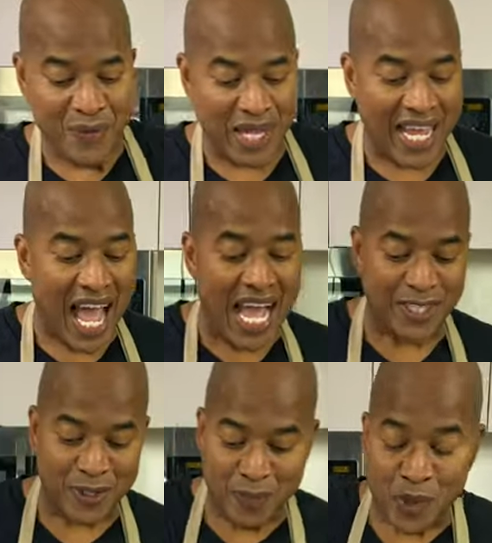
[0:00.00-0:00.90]
Now
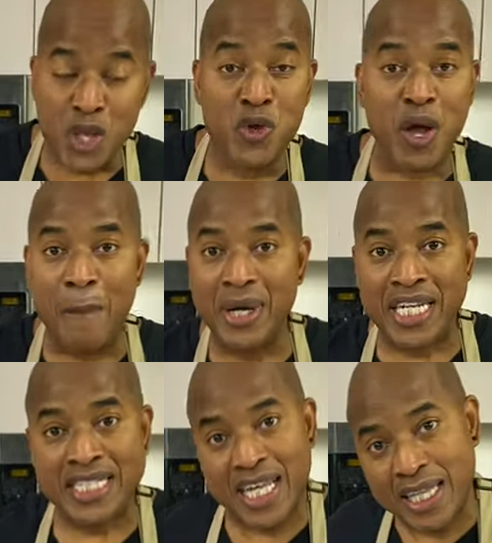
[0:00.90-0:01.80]
guys, you could put
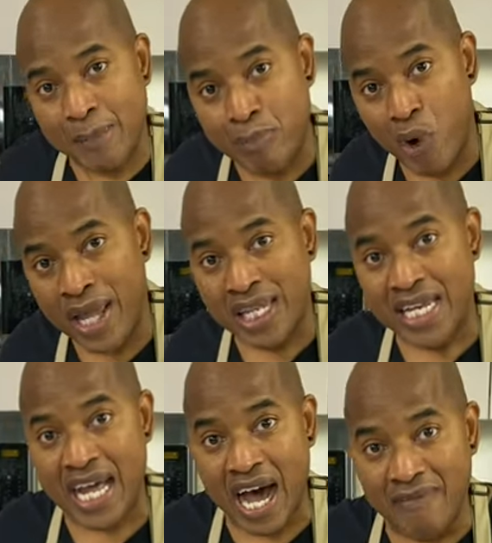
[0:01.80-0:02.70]
this under the broiler
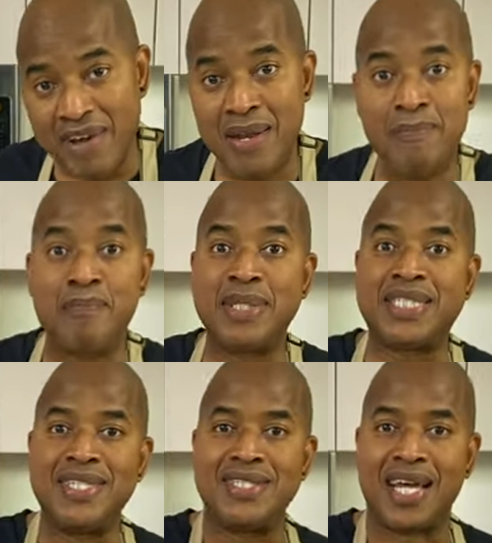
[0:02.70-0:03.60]
in the oven, but
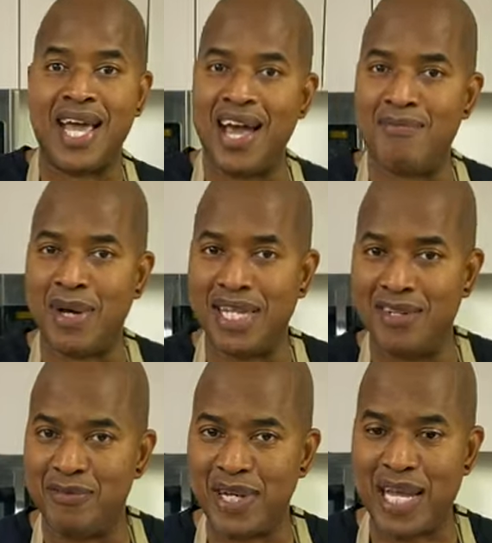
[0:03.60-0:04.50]
since I have my
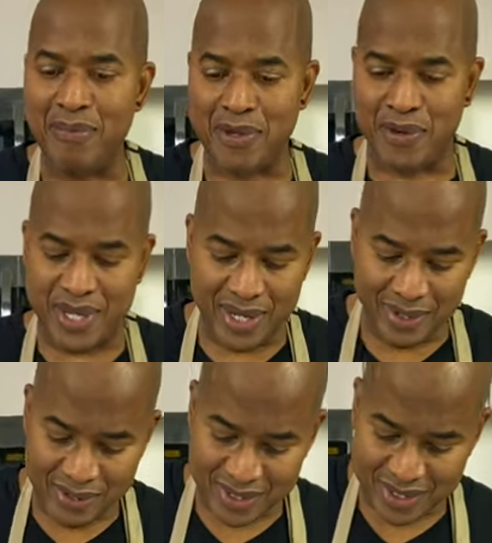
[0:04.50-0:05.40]
little flamethrower here,
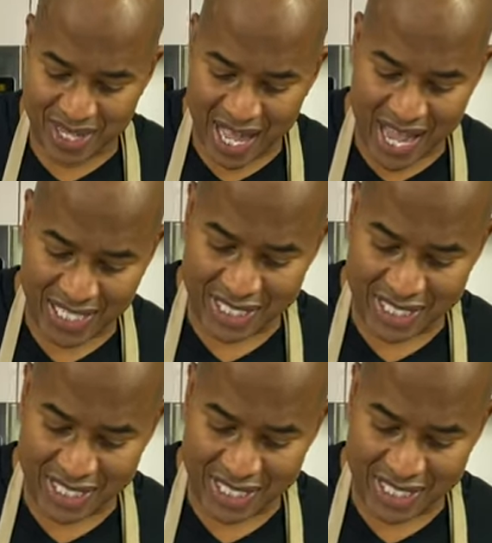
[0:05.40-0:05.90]
I can